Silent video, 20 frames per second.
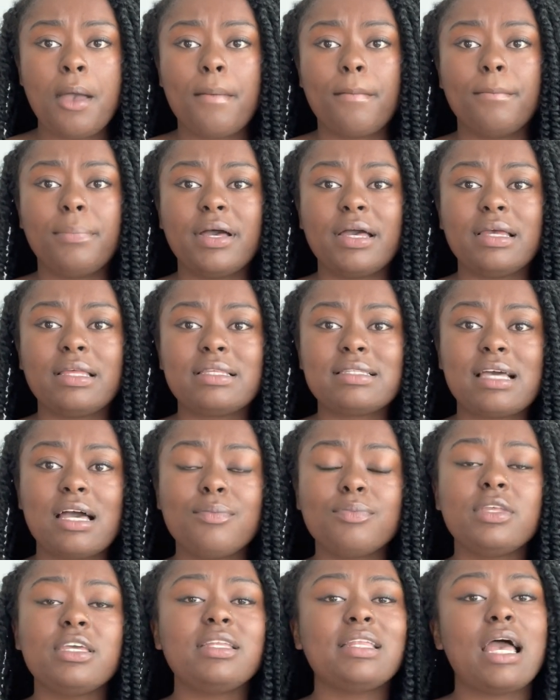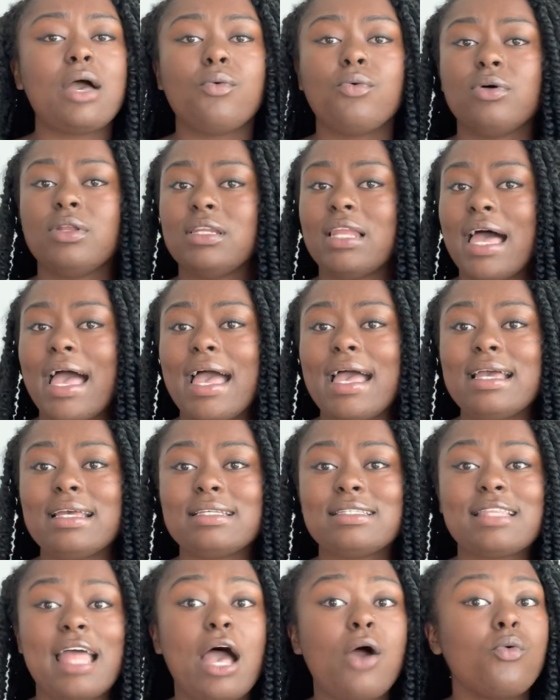But something that will
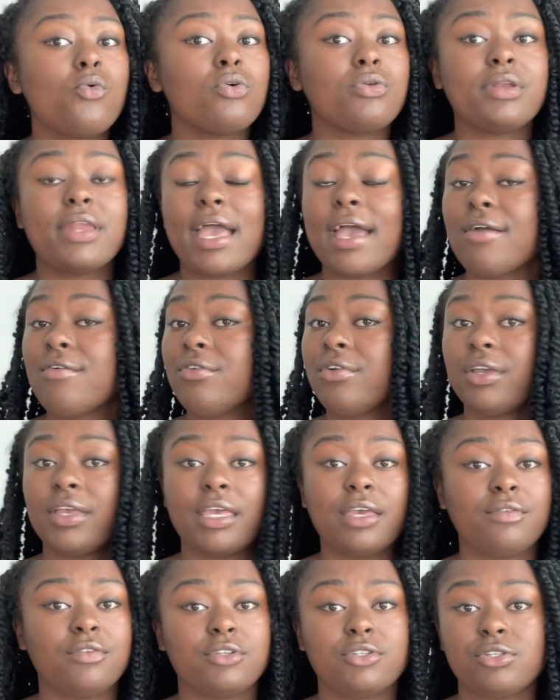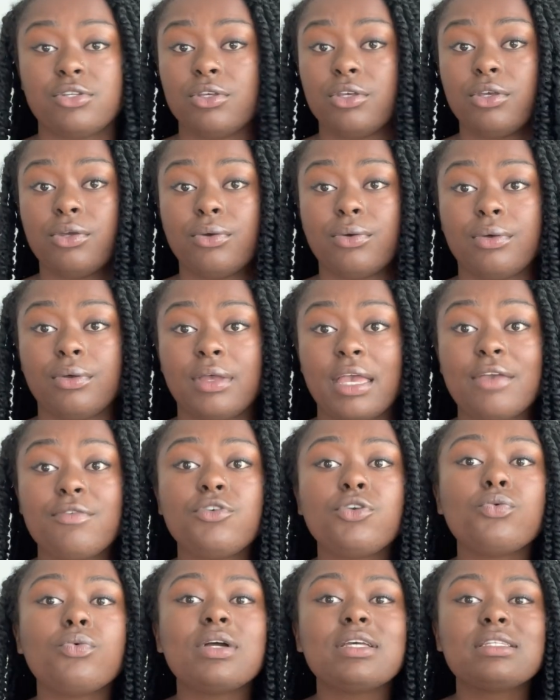last, that will never give it to you.
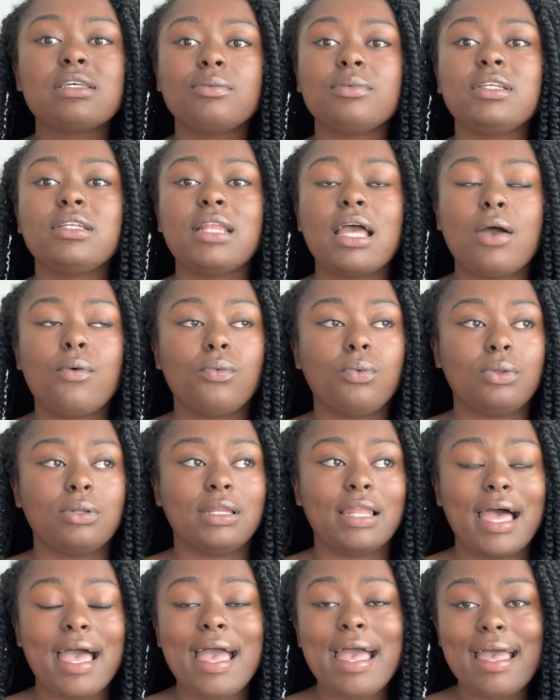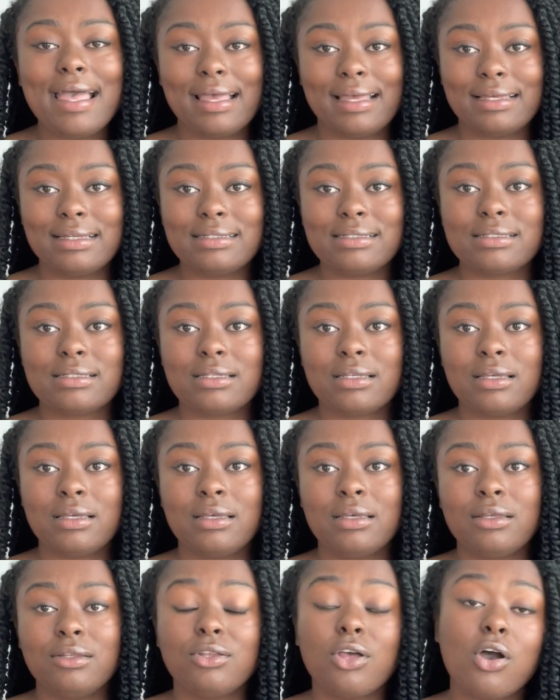If you want something that will last,
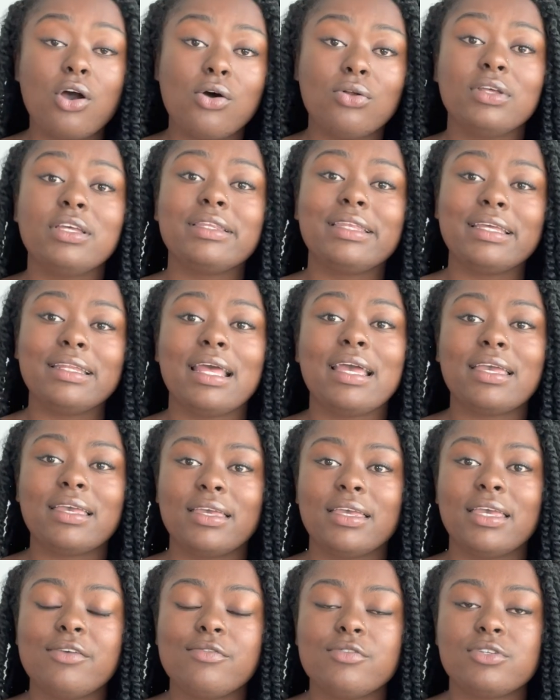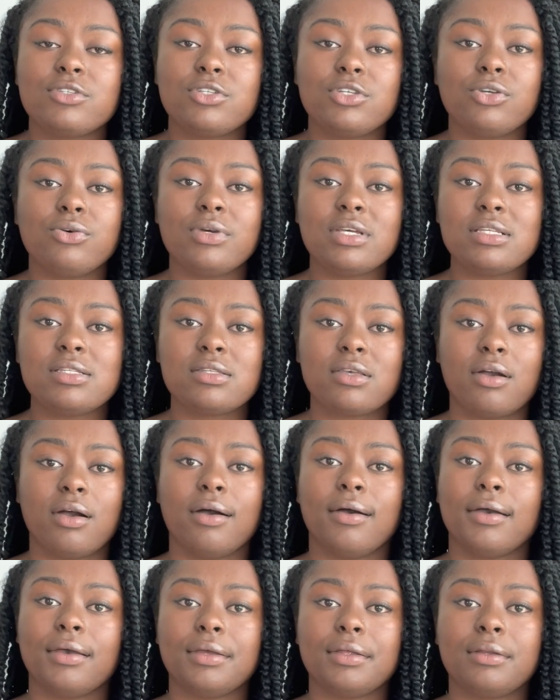the only thing that can it to you is
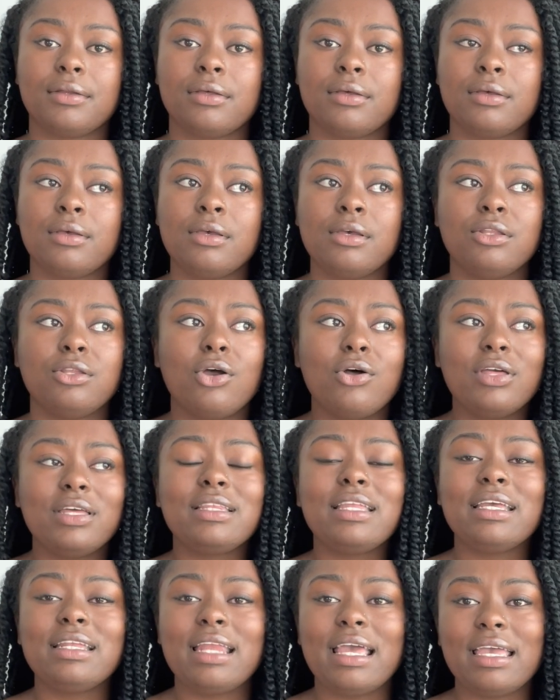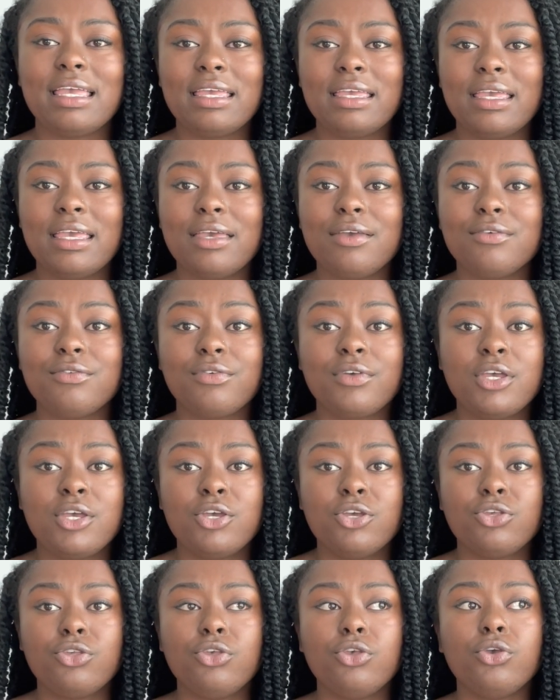God. The only thing that can give
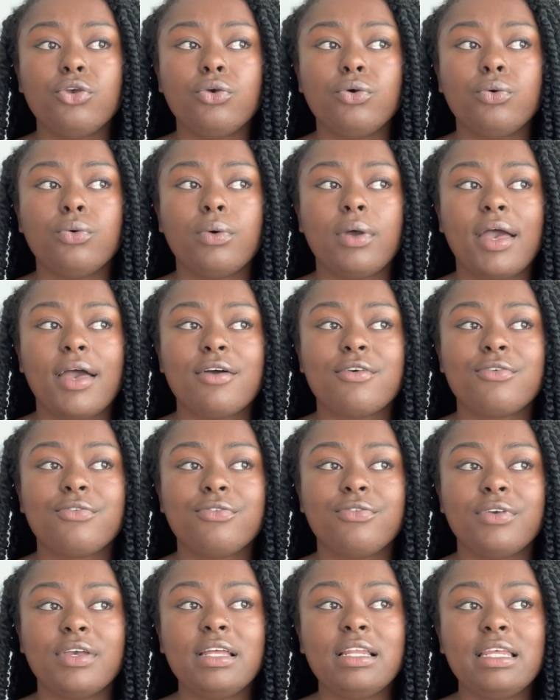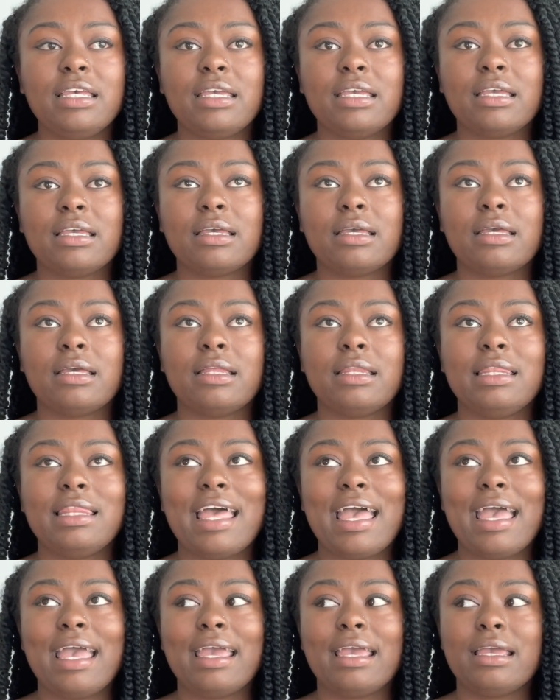you a feeling
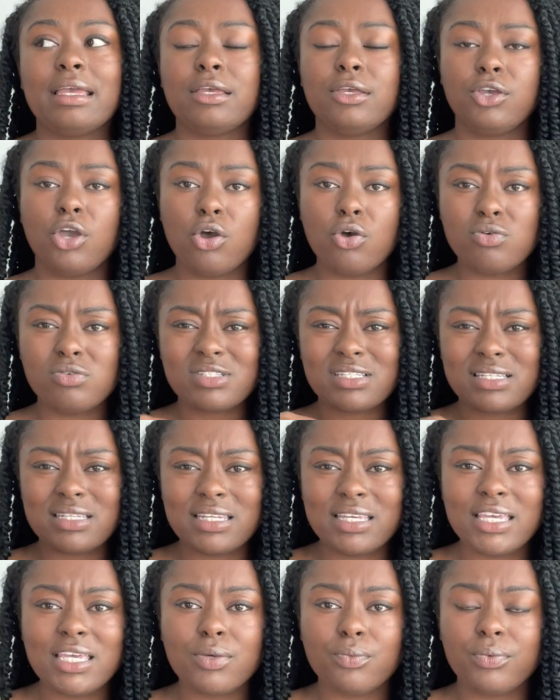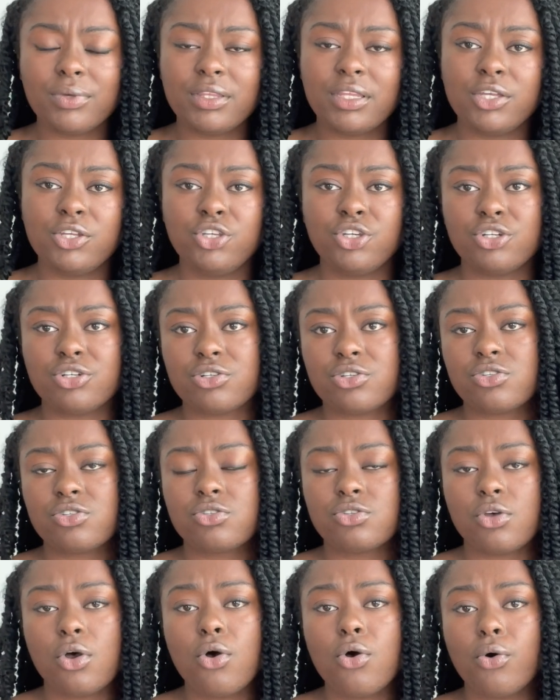that goes deep within your
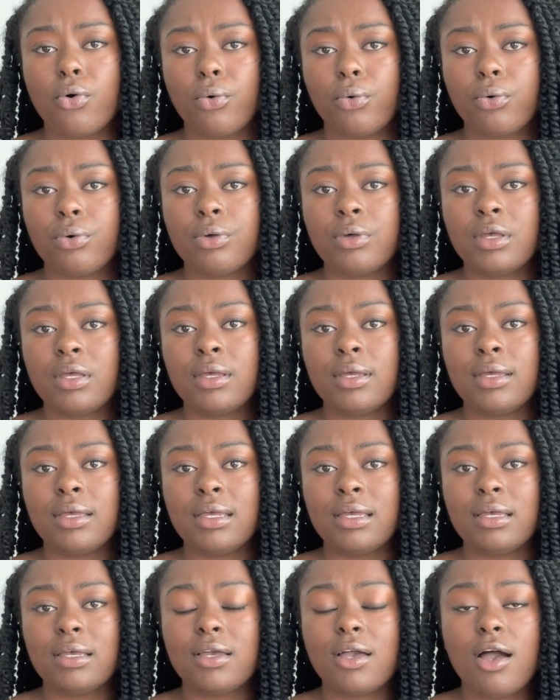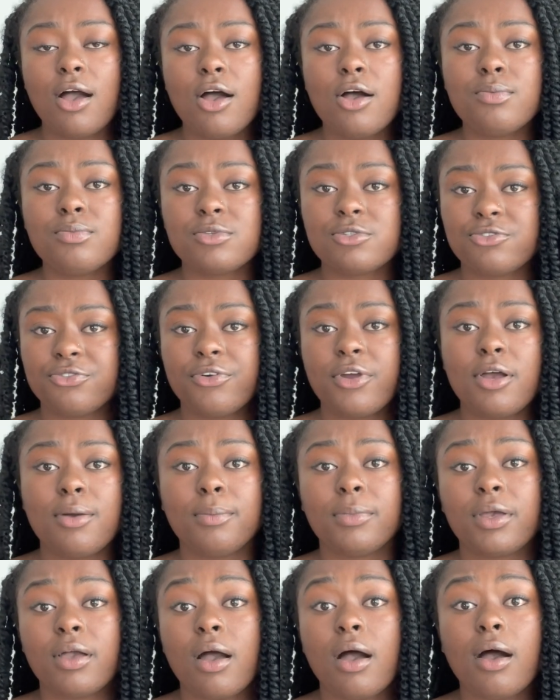soul comes
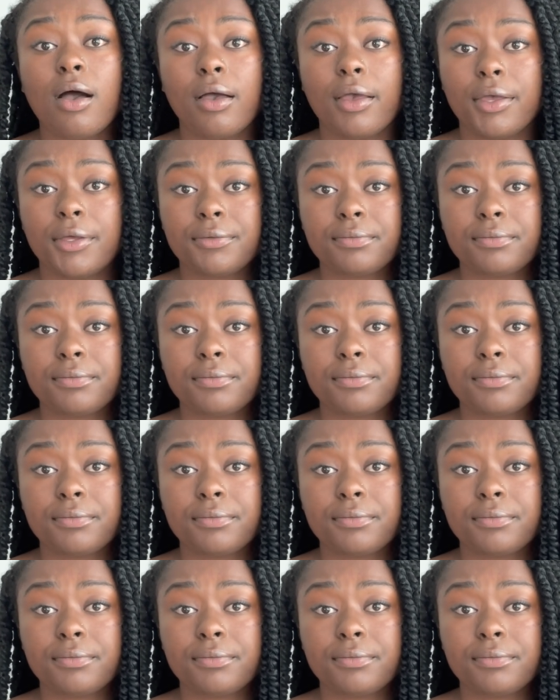from God.